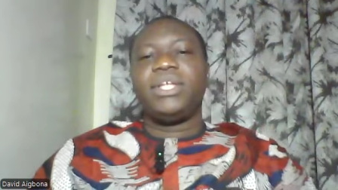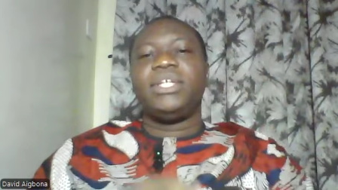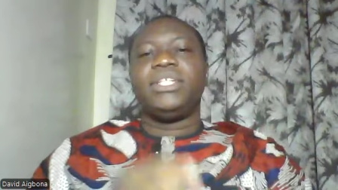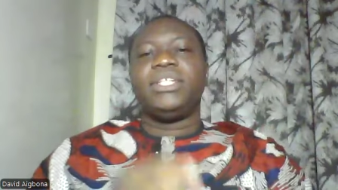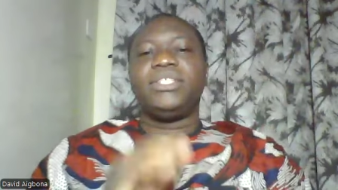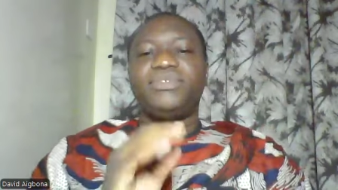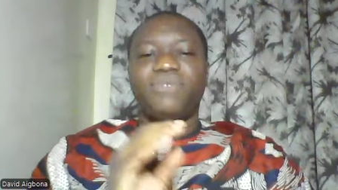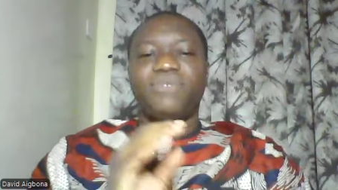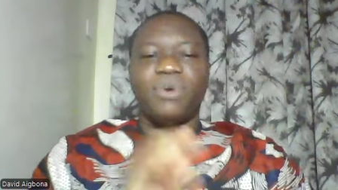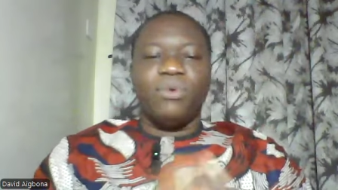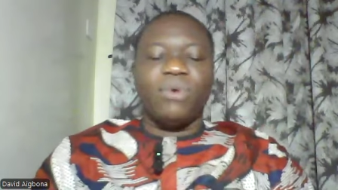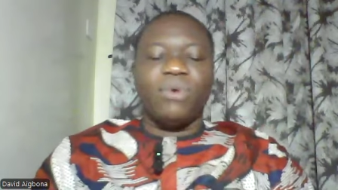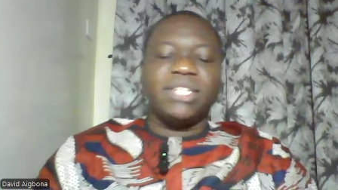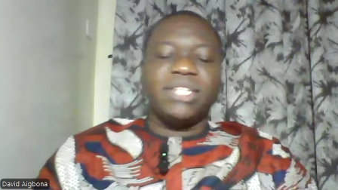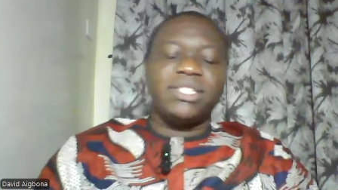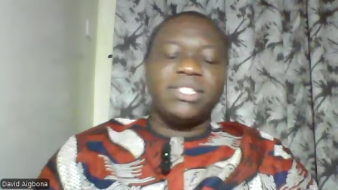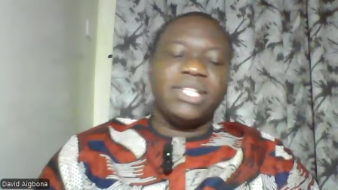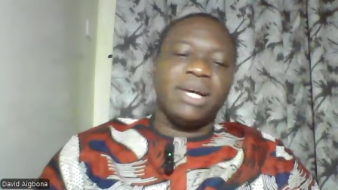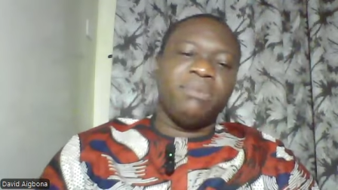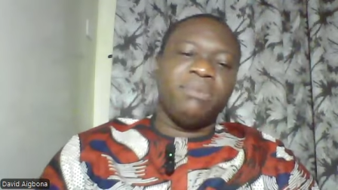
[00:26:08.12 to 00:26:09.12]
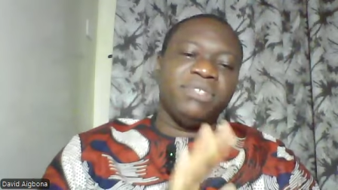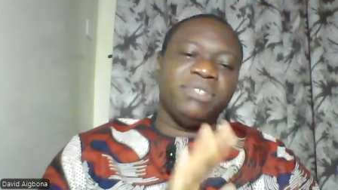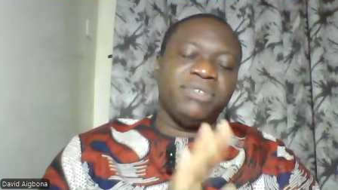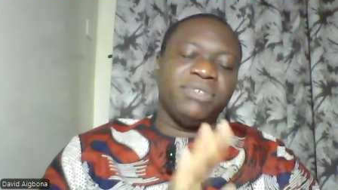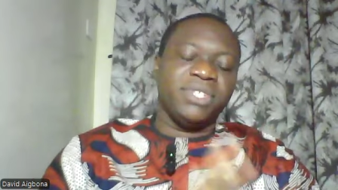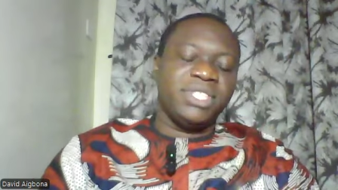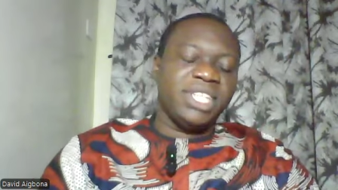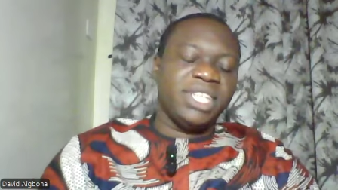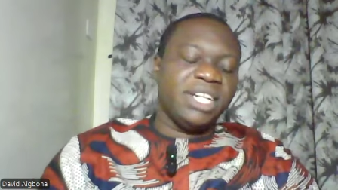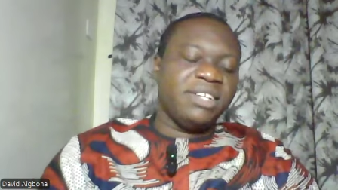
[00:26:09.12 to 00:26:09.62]
It's for WhatsApp, it's
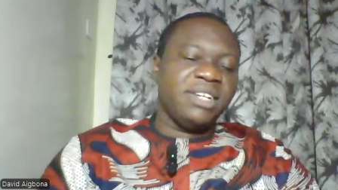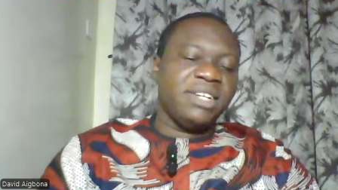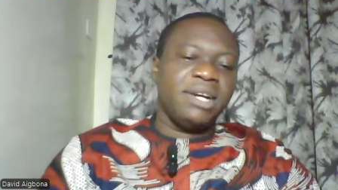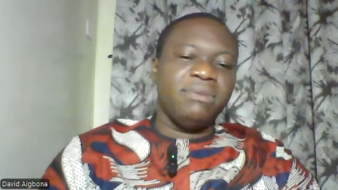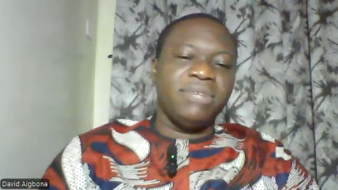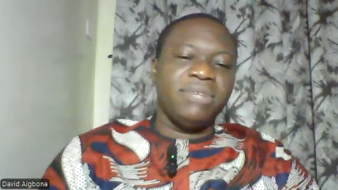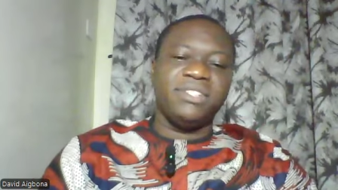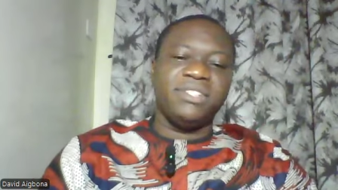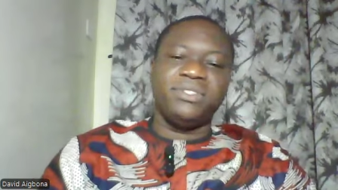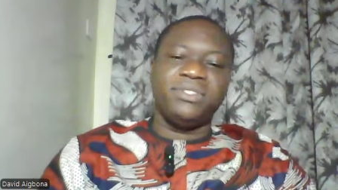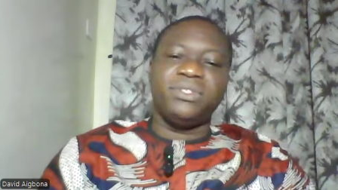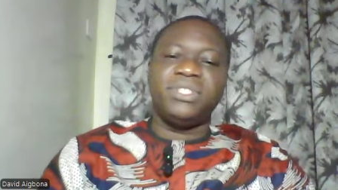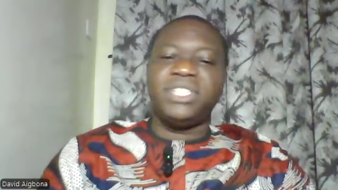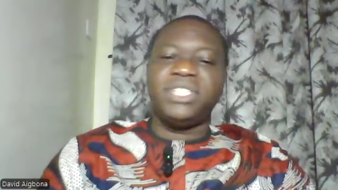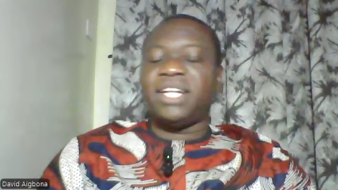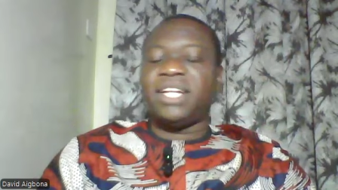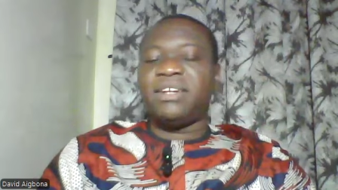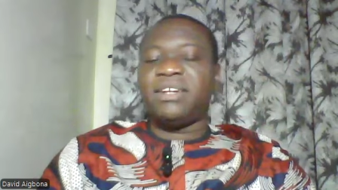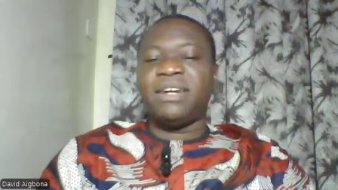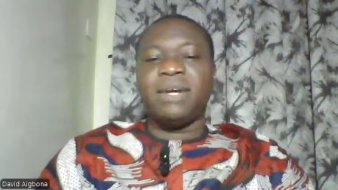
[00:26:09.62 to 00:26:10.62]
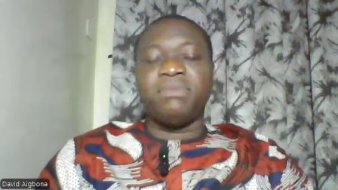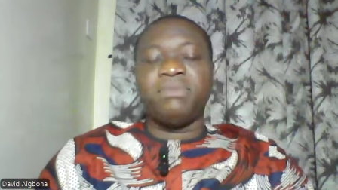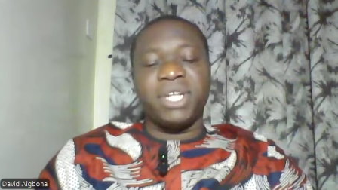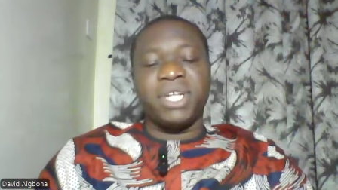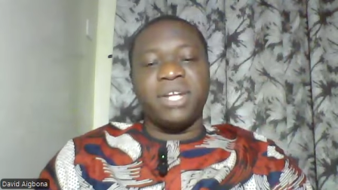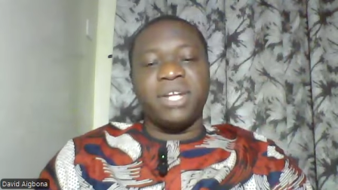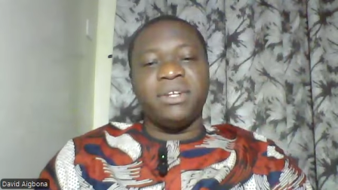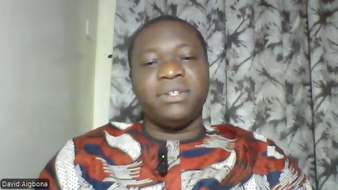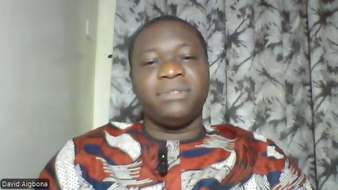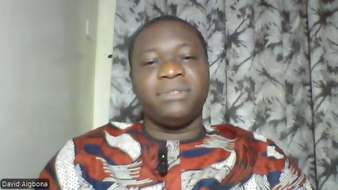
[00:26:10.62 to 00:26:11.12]
for Telegram. There's no Telegram
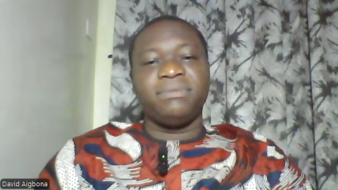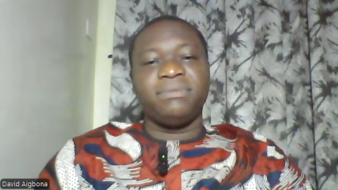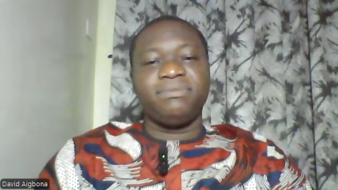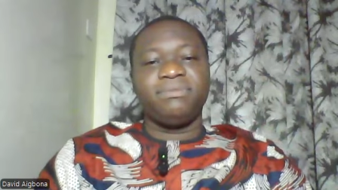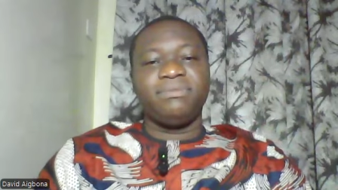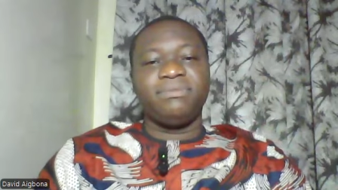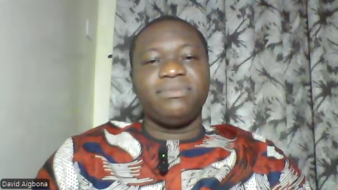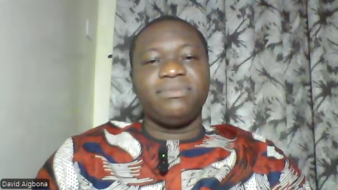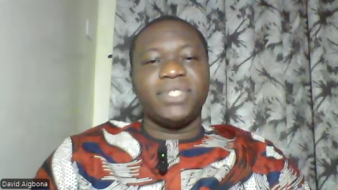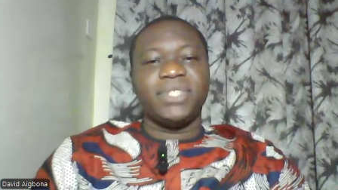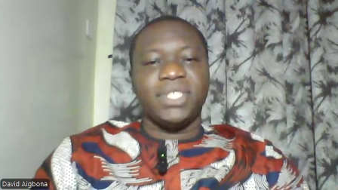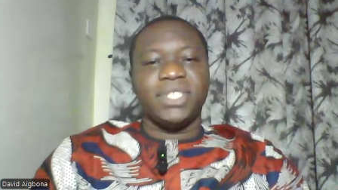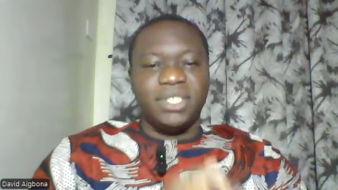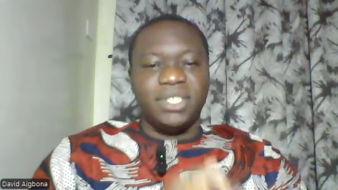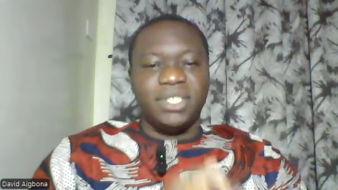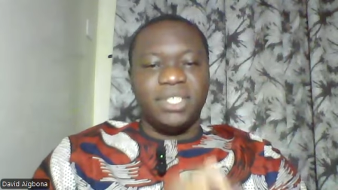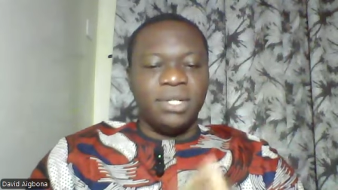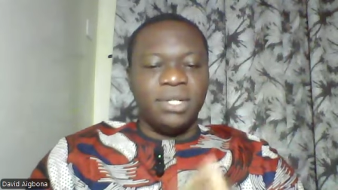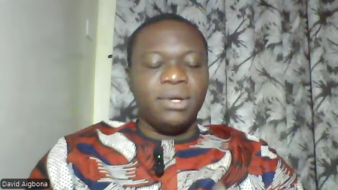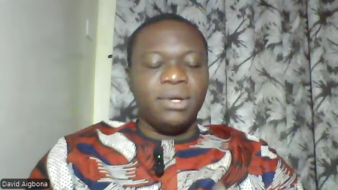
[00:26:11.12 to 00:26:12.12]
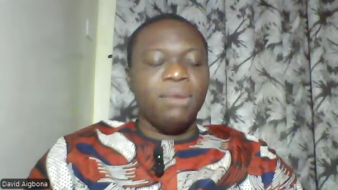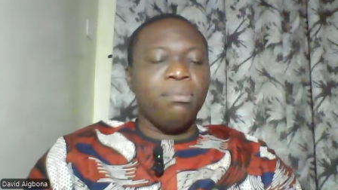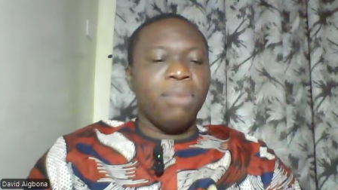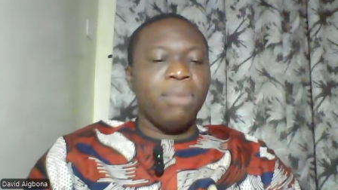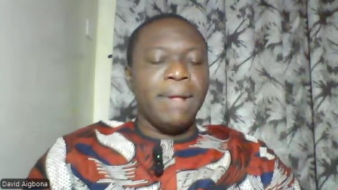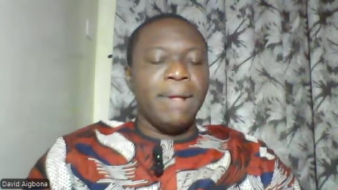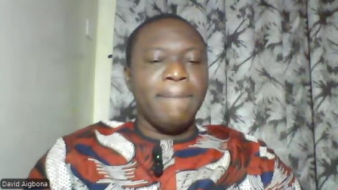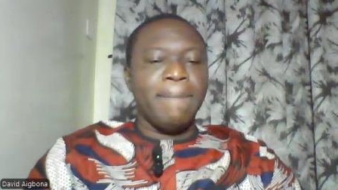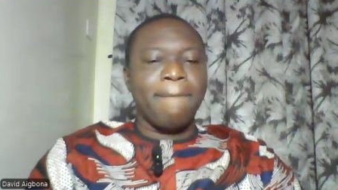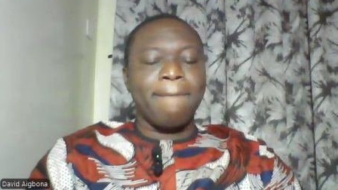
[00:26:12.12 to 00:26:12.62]
channel, it's a
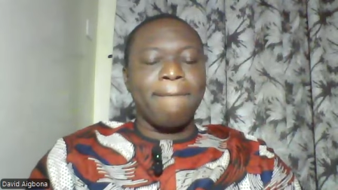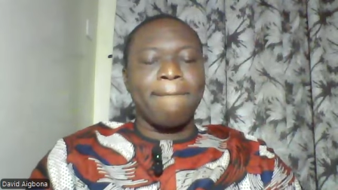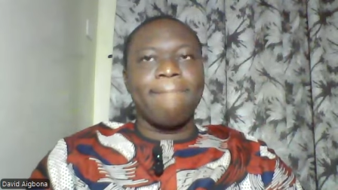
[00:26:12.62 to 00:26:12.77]
number.